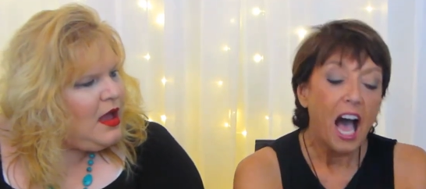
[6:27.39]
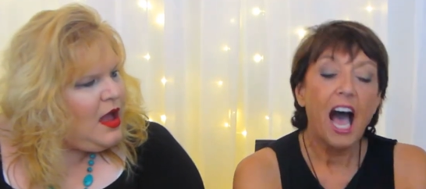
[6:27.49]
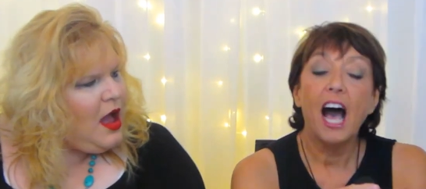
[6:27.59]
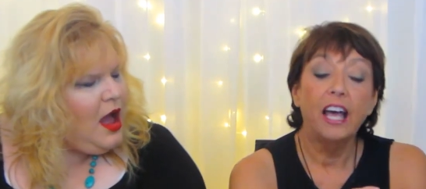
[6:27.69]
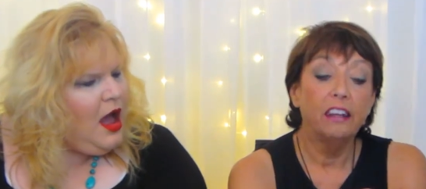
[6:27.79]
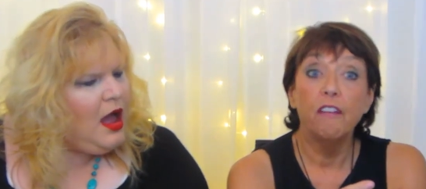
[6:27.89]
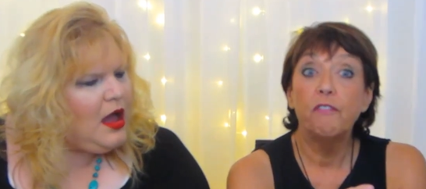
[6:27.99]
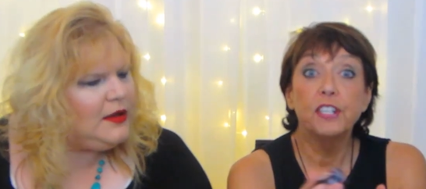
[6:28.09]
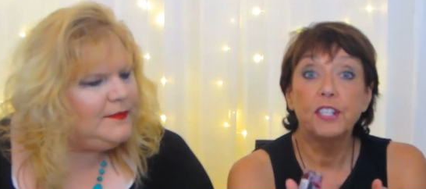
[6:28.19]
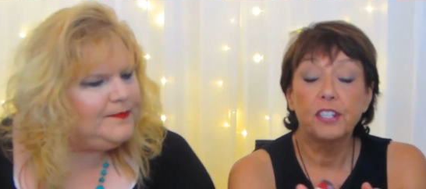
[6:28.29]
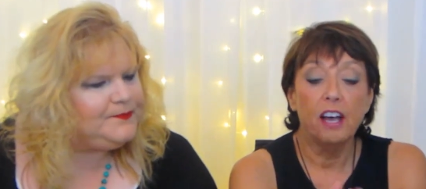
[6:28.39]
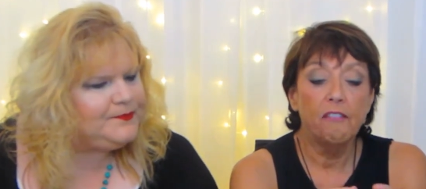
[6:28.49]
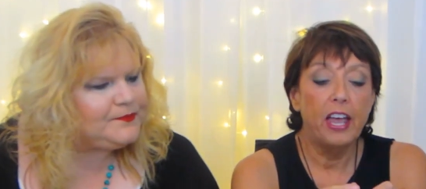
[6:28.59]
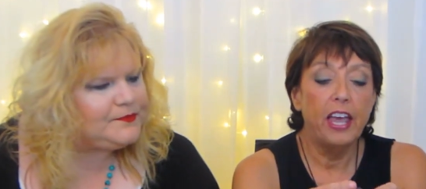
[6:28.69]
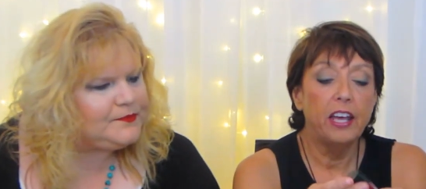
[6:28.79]
Speaker 1: I love this
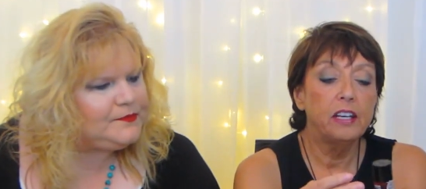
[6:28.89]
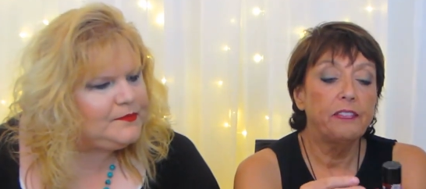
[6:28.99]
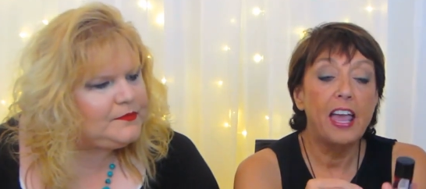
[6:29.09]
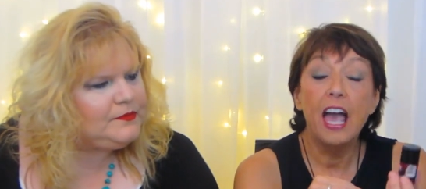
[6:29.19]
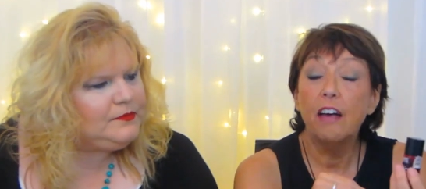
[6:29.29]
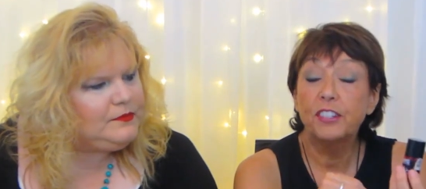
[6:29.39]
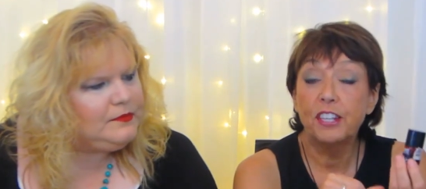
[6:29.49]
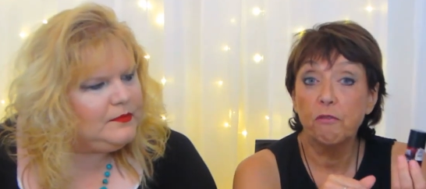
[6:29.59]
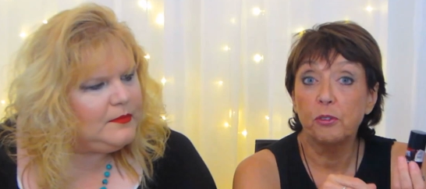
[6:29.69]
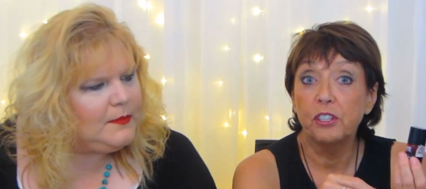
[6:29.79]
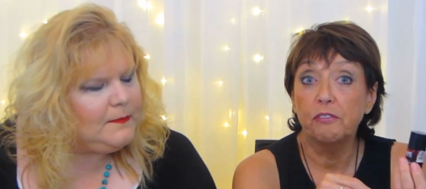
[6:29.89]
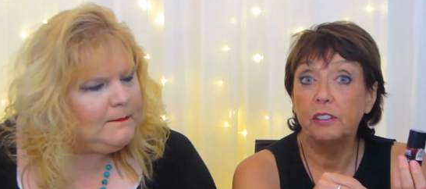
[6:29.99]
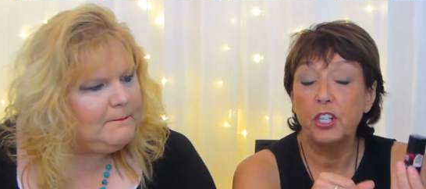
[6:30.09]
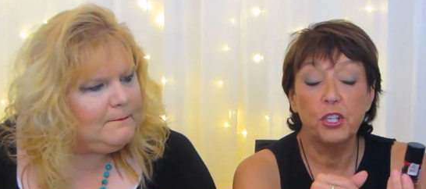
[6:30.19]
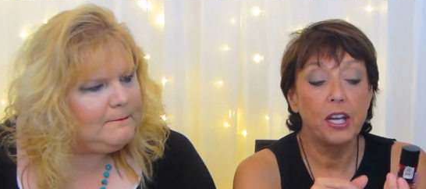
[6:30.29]
stuff, and they have several
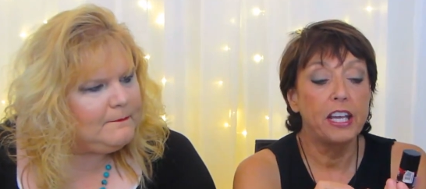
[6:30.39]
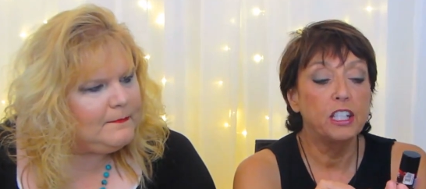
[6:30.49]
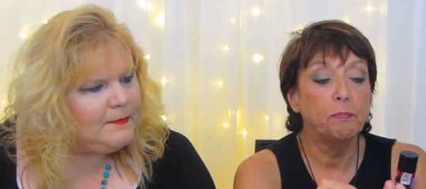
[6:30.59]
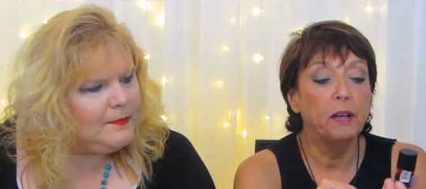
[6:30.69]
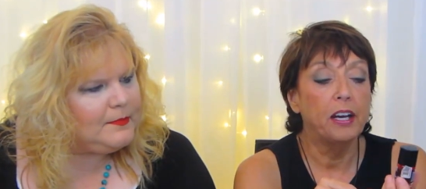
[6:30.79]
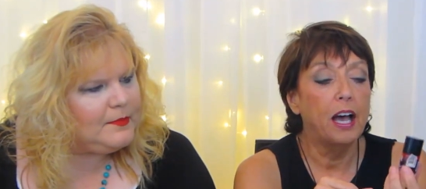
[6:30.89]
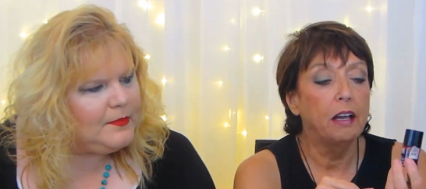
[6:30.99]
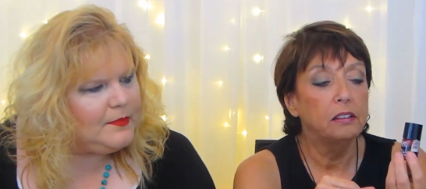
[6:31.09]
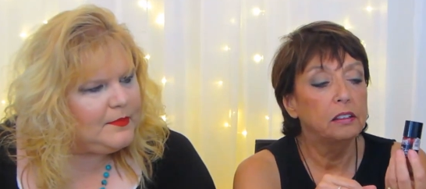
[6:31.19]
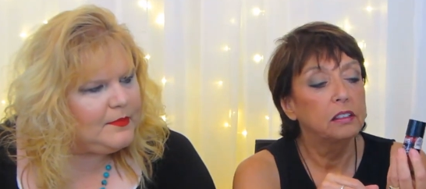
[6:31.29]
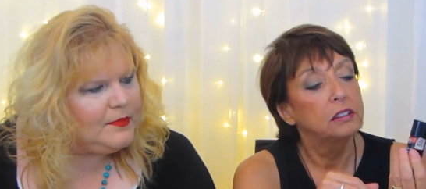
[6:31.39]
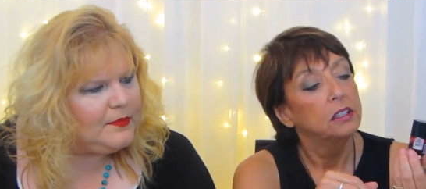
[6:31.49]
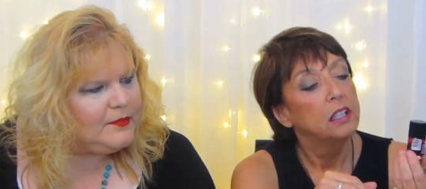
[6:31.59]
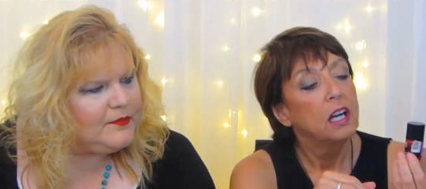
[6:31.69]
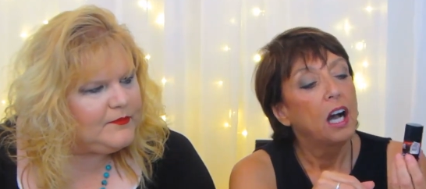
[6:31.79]
different shades, but I,
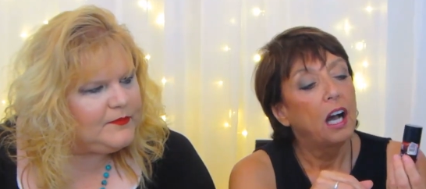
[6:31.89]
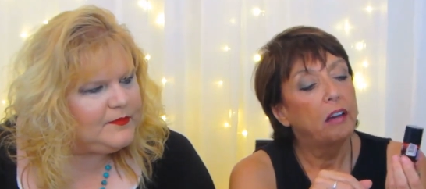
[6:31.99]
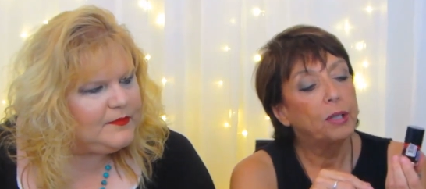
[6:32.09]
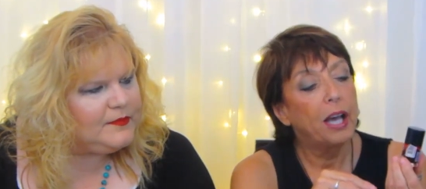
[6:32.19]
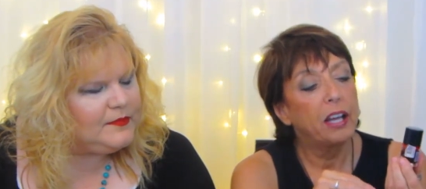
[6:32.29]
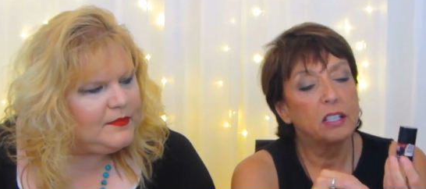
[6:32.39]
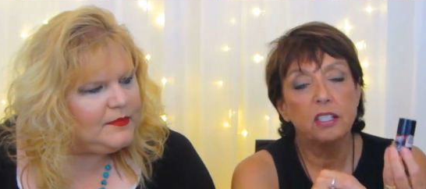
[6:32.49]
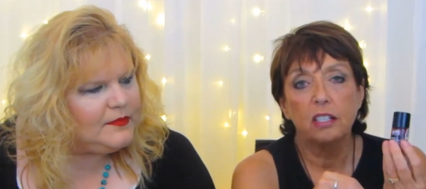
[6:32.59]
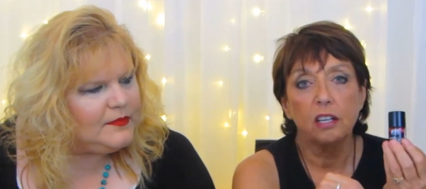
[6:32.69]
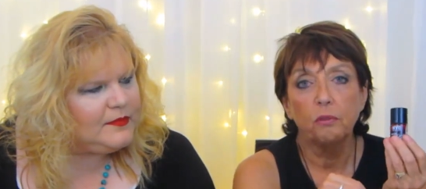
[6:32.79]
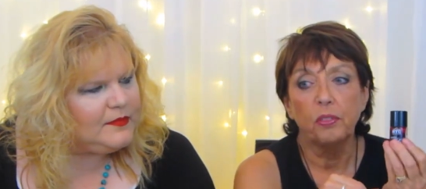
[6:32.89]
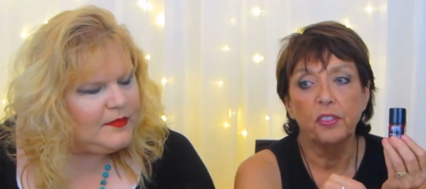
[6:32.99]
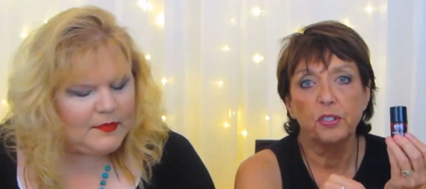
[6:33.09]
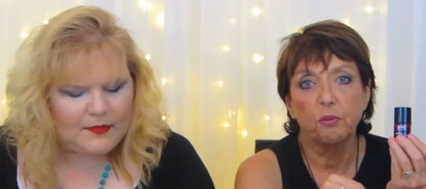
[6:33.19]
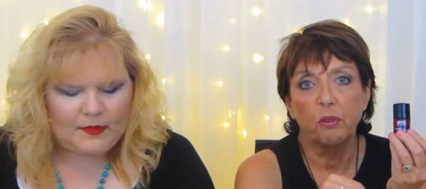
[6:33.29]
I've kind of stuck with
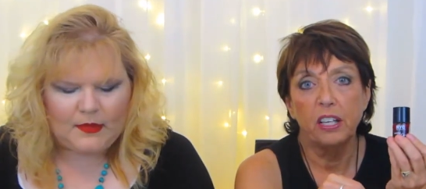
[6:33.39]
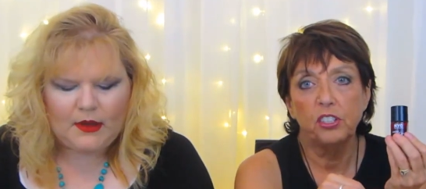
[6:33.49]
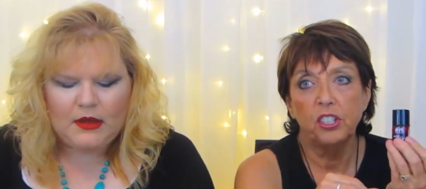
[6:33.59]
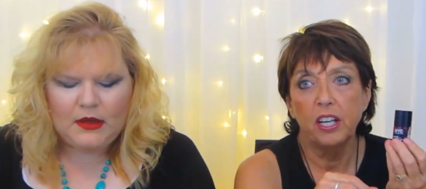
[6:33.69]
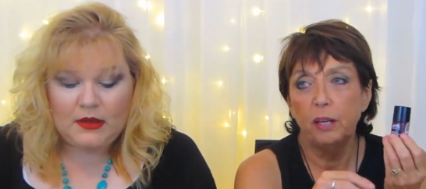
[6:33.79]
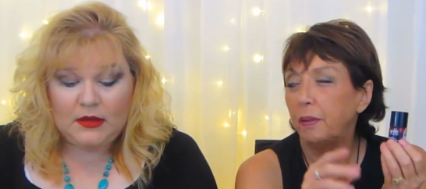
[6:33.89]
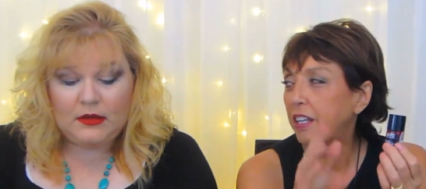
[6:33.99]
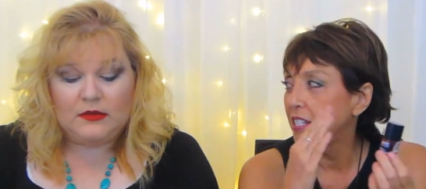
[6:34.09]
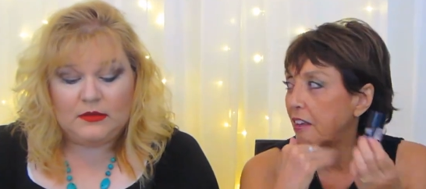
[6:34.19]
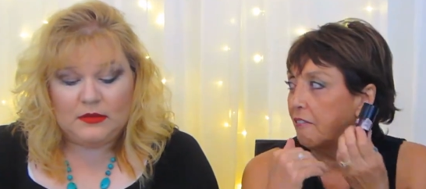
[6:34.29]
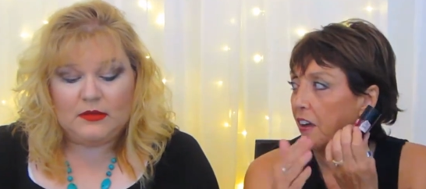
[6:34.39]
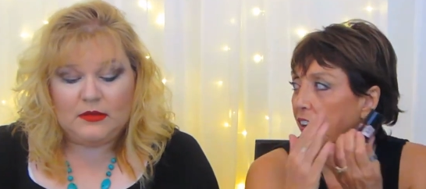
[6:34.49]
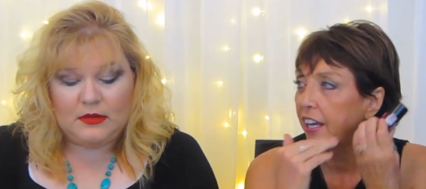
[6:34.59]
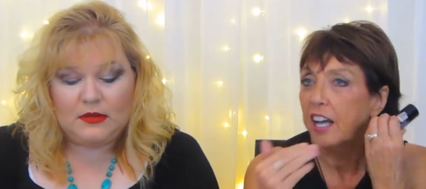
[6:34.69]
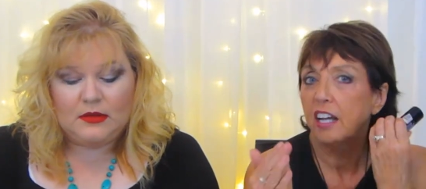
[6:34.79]
this red shade because I felt like I